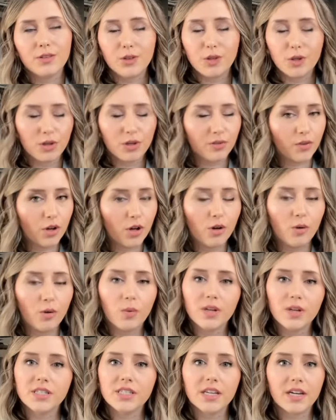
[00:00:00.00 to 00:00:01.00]
Third of all
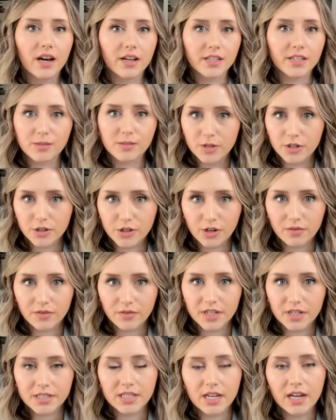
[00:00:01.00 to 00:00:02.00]
was the customer
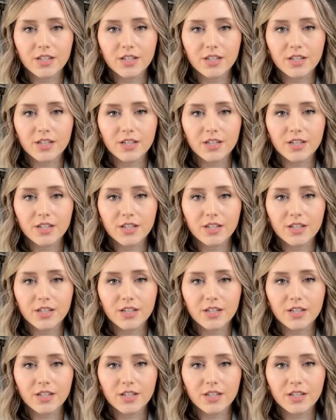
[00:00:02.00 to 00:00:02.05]
service.